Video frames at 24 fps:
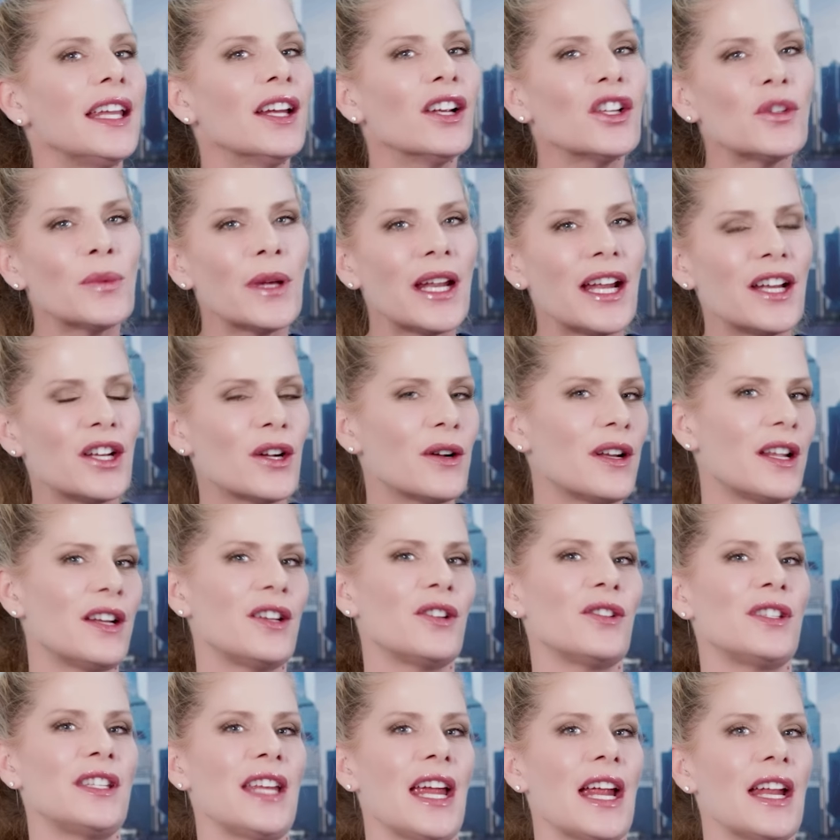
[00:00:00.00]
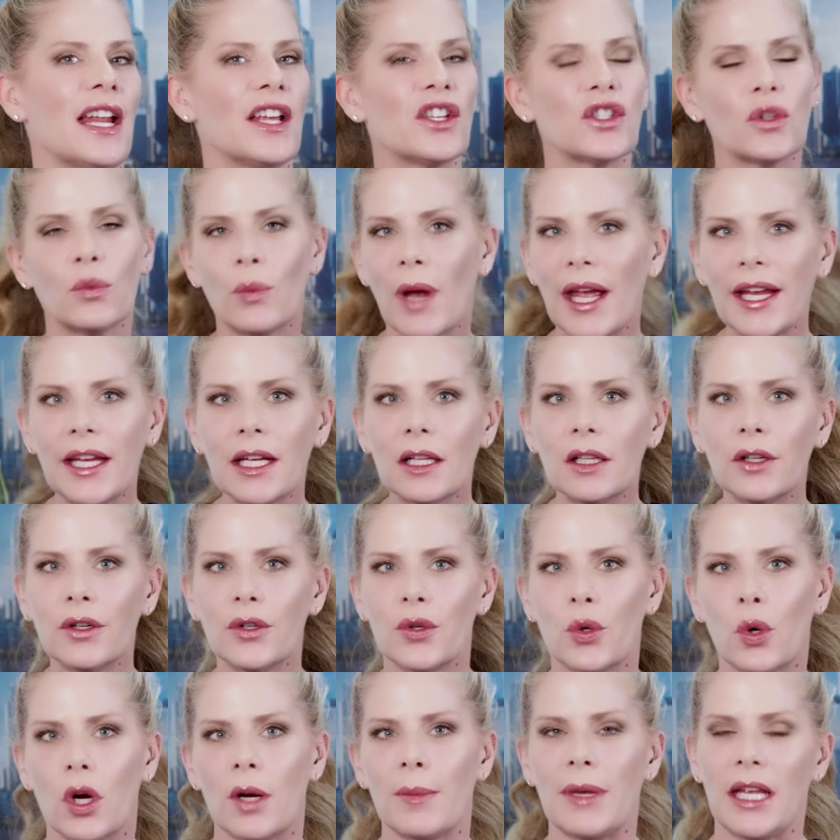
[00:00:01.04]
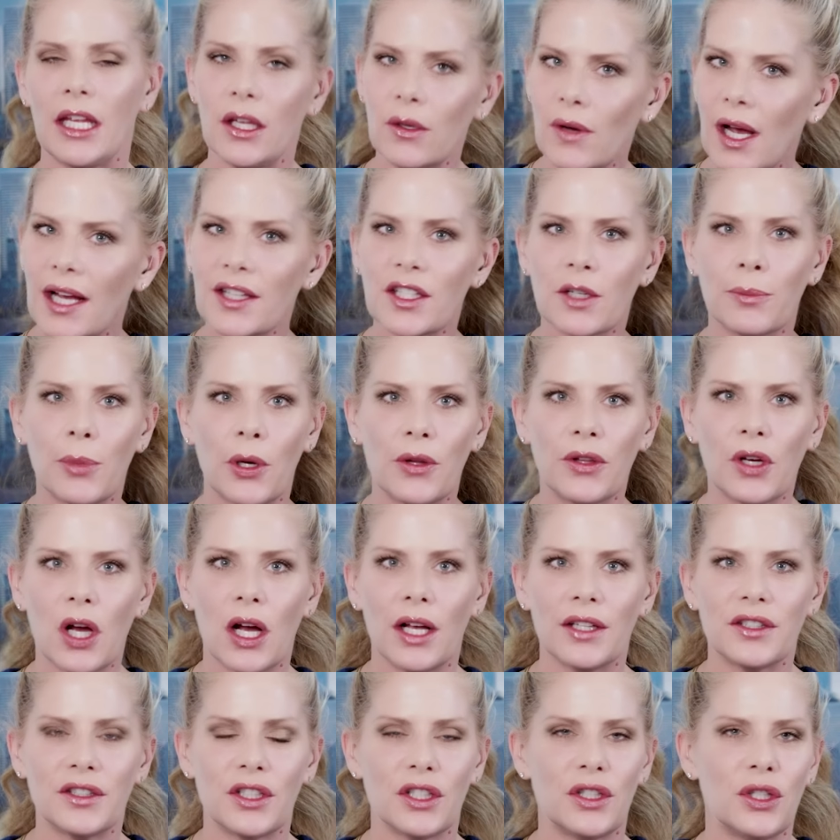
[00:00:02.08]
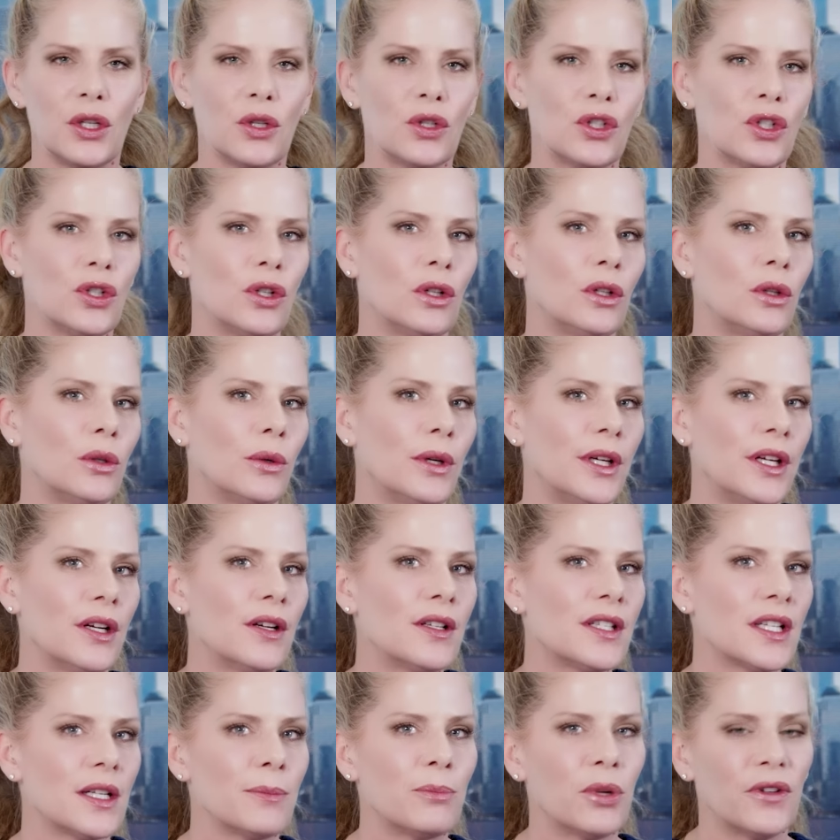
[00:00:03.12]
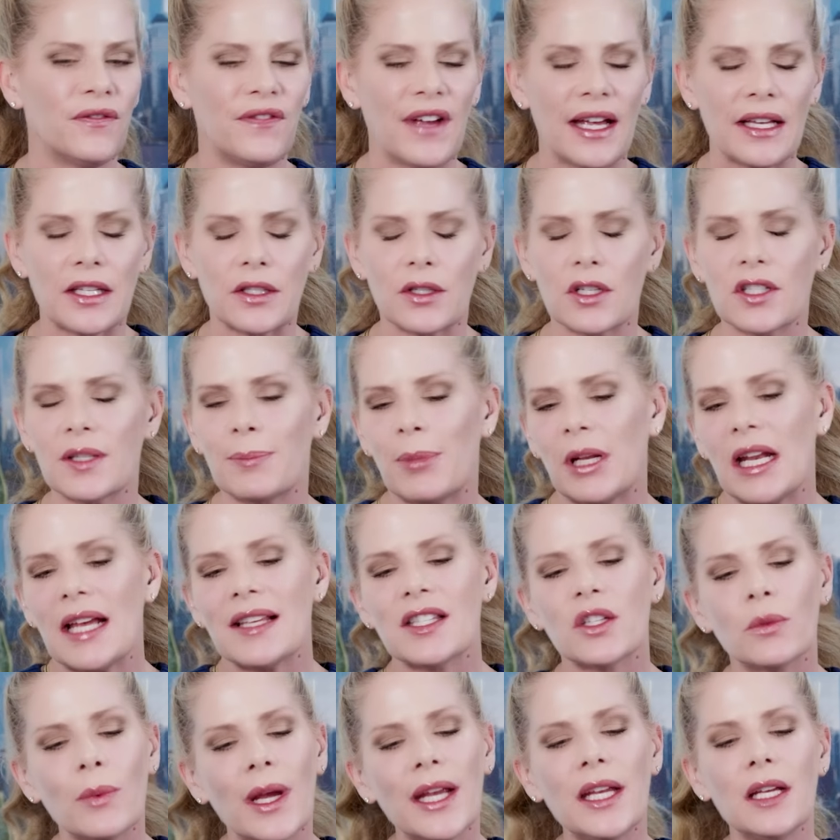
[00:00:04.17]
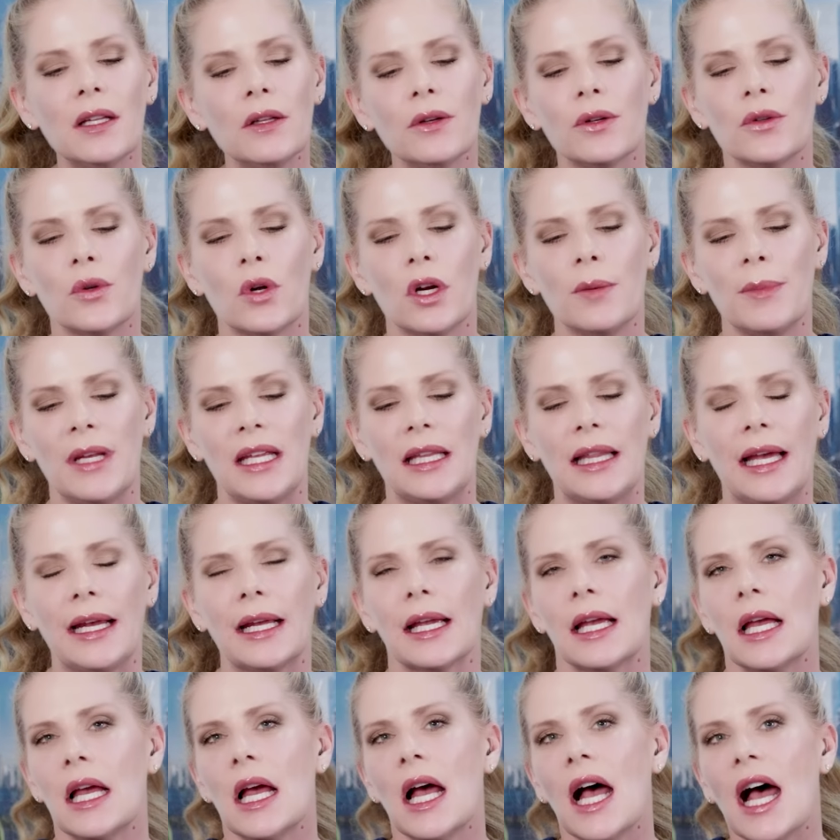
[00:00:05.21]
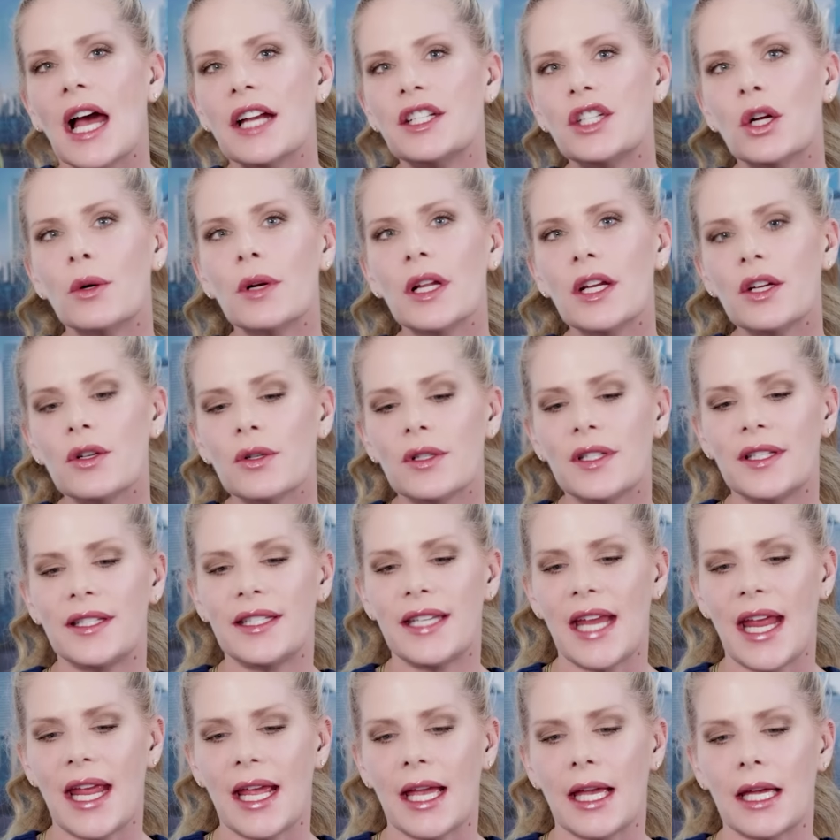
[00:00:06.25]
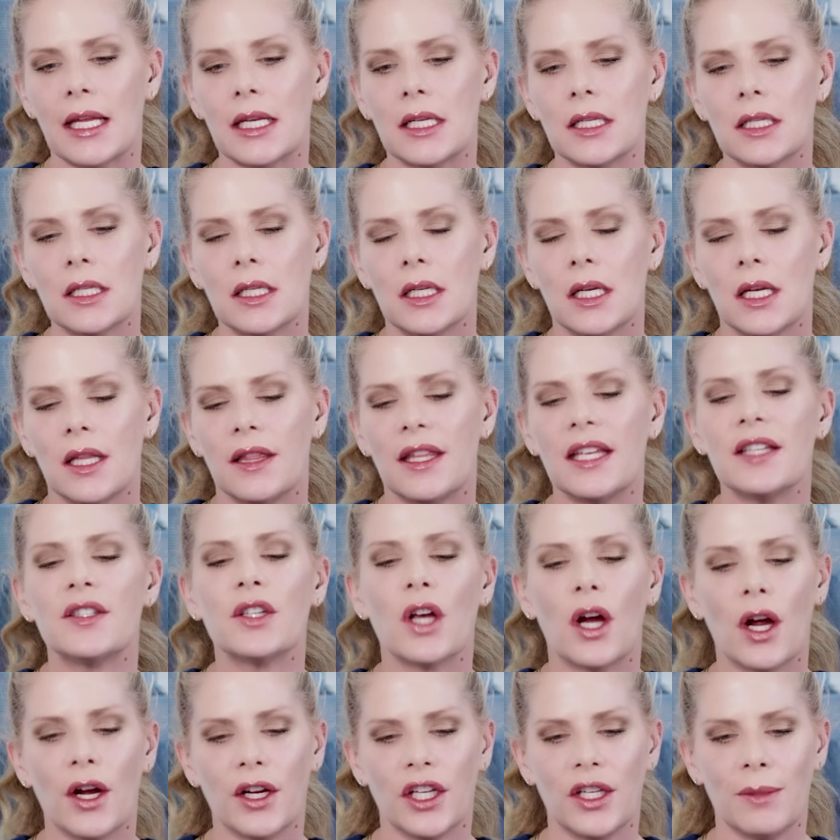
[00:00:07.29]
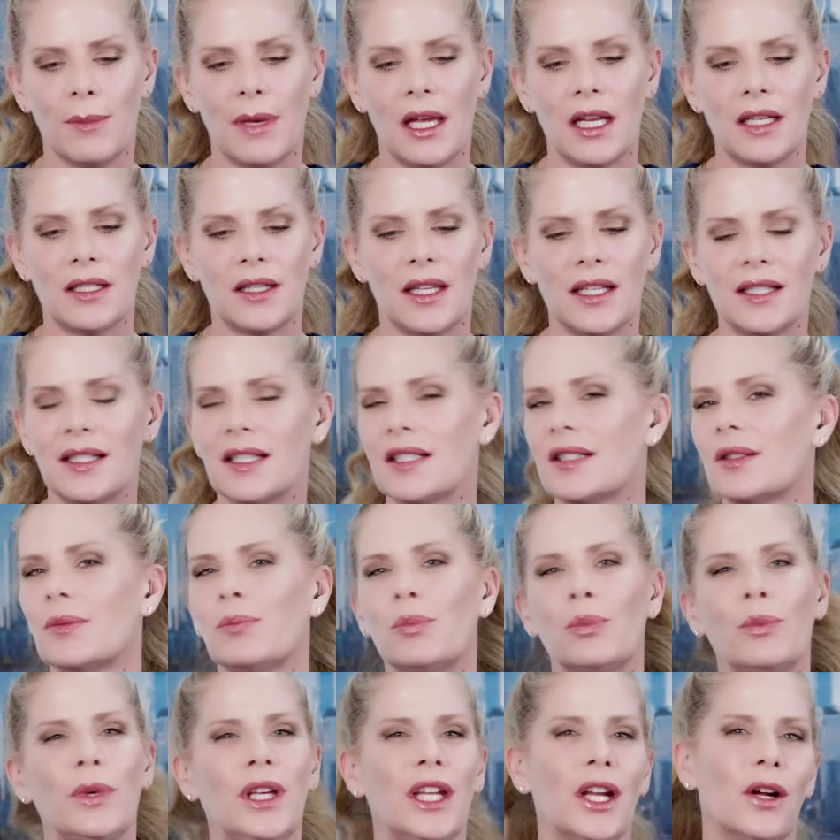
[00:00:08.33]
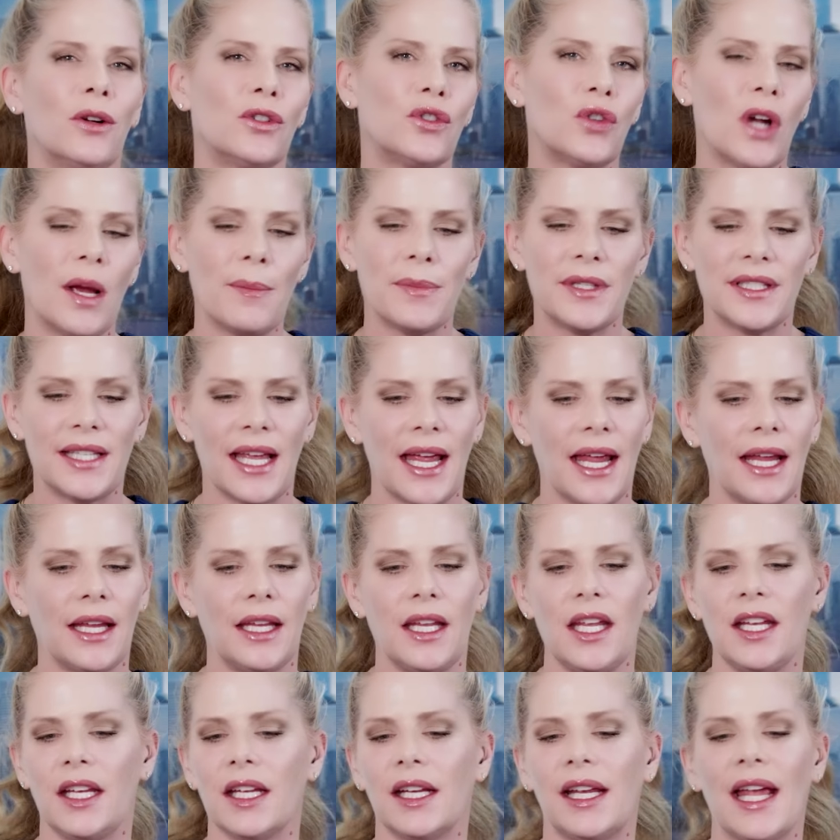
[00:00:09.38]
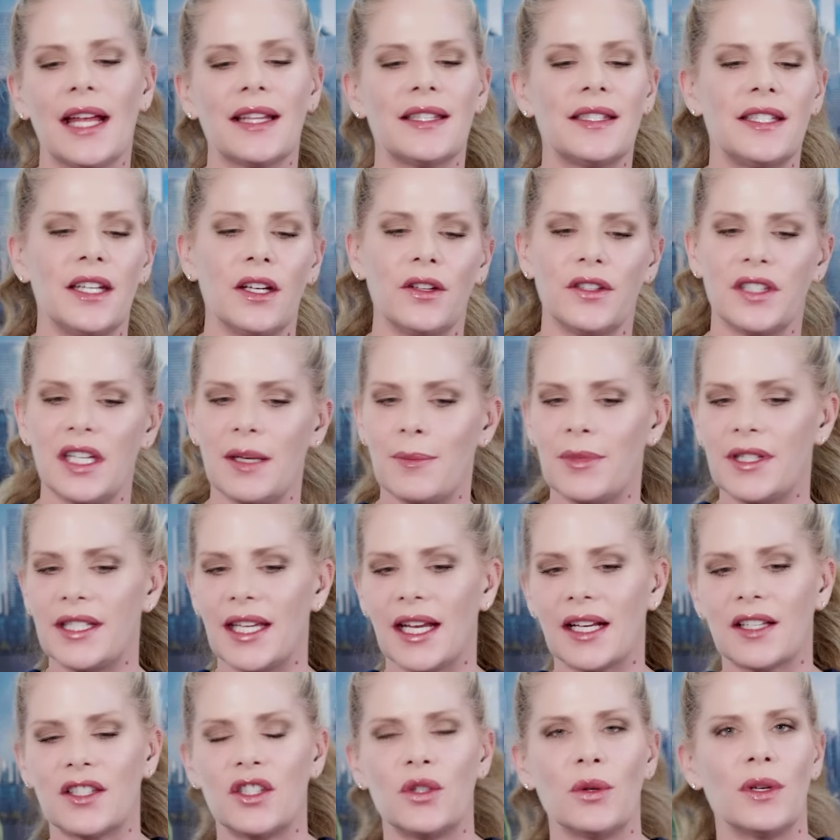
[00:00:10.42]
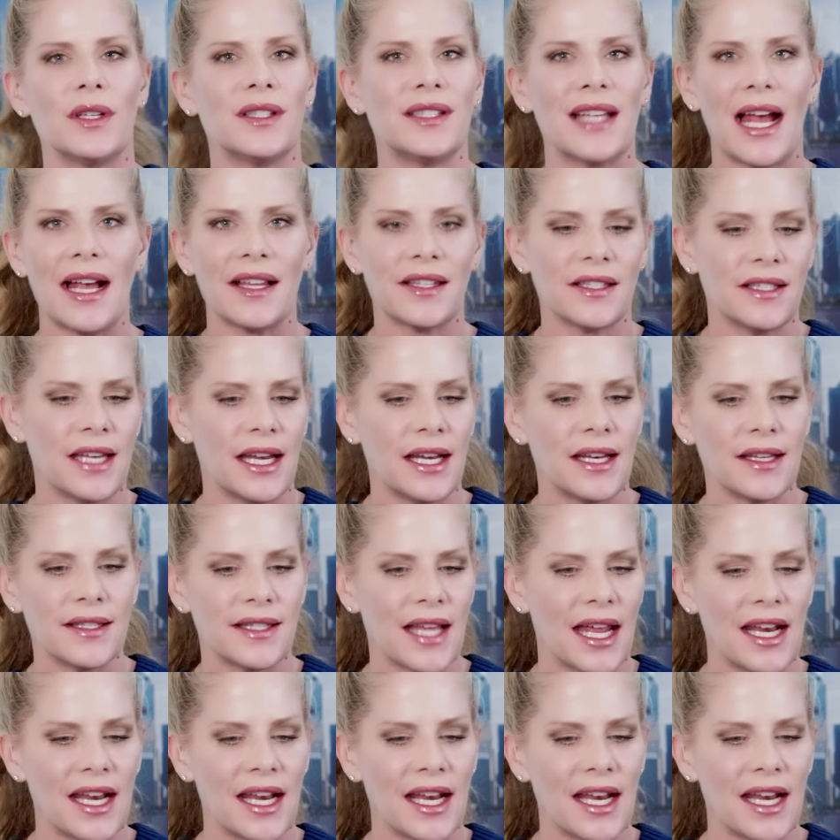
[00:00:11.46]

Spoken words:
Here's what I don't understand. As a regular normie, you guys are both constitutional lawyers and professors, but as a regular normie, like, I don't understand this argument. This is, you know, Trump saying he could get SEAL Team 6 to assassinate his